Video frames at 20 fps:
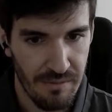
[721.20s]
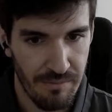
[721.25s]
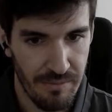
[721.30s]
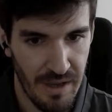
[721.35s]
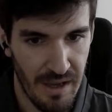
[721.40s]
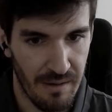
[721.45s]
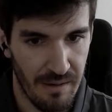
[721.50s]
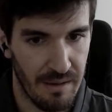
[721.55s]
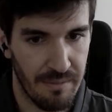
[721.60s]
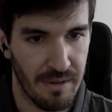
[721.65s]

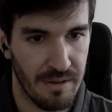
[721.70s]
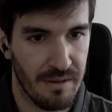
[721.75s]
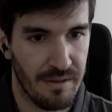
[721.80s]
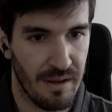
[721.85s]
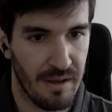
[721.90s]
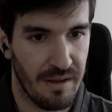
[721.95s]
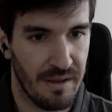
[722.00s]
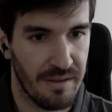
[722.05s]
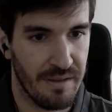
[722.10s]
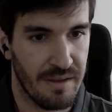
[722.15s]
yeah,
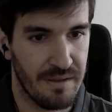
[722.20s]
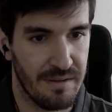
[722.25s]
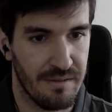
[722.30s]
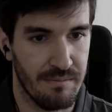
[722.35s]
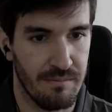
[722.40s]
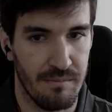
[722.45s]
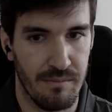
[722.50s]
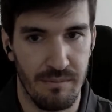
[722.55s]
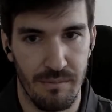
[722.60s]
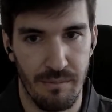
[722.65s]

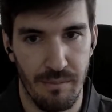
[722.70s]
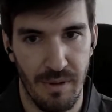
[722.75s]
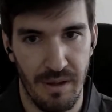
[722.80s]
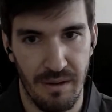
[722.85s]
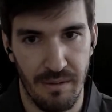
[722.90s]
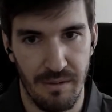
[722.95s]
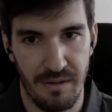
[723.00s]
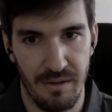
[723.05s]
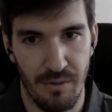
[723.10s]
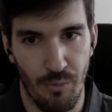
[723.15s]

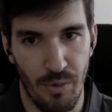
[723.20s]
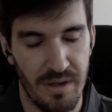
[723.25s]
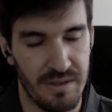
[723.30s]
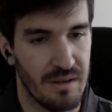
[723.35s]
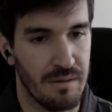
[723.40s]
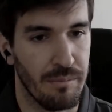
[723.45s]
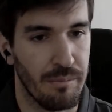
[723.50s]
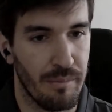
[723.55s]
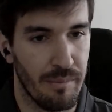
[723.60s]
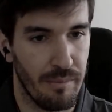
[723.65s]

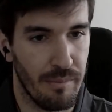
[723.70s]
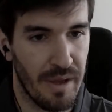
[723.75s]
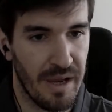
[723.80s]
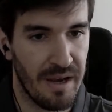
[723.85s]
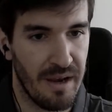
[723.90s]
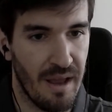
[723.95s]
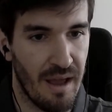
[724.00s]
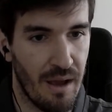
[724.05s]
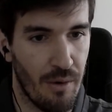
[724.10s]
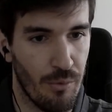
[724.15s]
wasting
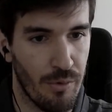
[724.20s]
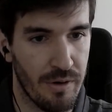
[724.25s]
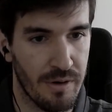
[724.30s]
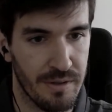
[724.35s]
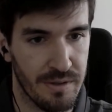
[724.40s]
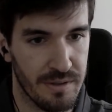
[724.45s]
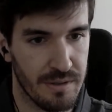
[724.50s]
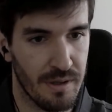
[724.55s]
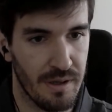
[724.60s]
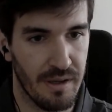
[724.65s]
man
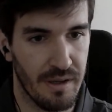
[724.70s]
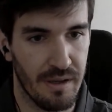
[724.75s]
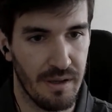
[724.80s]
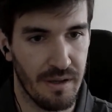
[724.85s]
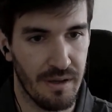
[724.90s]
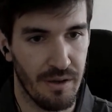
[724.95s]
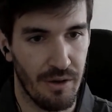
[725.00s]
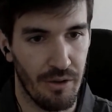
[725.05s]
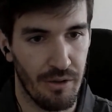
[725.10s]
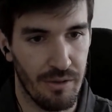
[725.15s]
hours
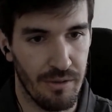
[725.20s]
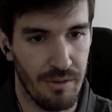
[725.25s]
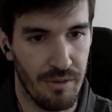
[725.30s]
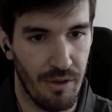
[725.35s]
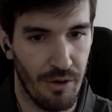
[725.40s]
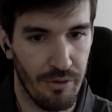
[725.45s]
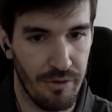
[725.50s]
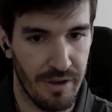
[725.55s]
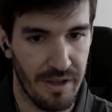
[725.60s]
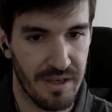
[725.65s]

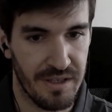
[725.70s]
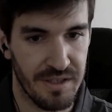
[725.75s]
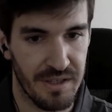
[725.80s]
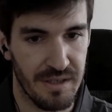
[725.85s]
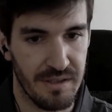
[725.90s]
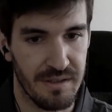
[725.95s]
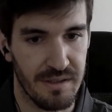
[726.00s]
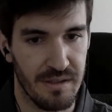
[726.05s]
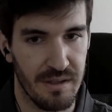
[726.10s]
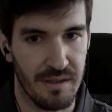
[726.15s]
on each
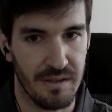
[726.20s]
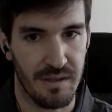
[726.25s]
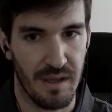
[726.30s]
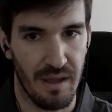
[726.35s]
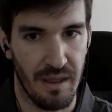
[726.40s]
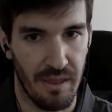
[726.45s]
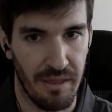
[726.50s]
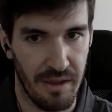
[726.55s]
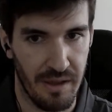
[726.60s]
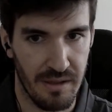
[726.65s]
incident, I
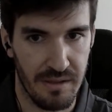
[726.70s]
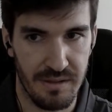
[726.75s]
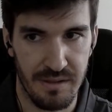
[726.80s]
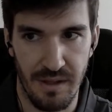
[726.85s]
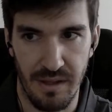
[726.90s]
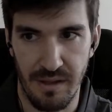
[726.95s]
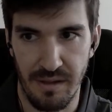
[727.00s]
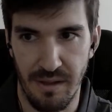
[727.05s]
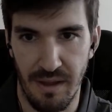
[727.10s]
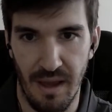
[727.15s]
think it's
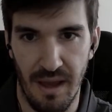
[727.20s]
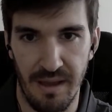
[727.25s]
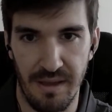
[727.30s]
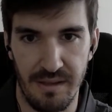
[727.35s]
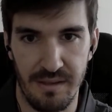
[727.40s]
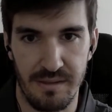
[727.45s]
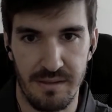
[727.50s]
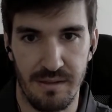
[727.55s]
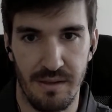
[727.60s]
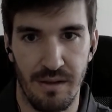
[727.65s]
the
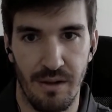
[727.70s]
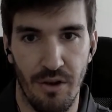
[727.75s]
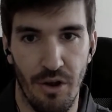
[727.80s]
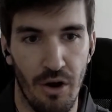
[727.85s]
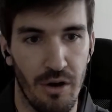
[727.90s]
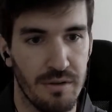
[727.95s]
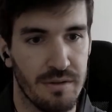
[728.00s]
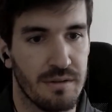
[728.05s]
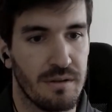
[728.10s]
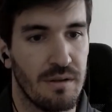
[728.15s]
highest
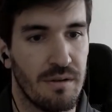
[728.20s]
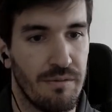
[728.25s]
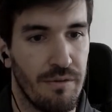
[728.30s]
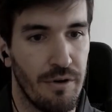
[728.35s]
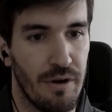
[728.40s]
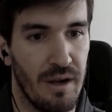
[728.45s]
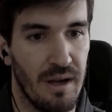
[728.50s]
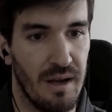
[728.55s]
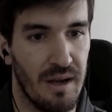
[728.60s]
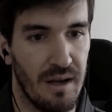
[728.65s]
cost for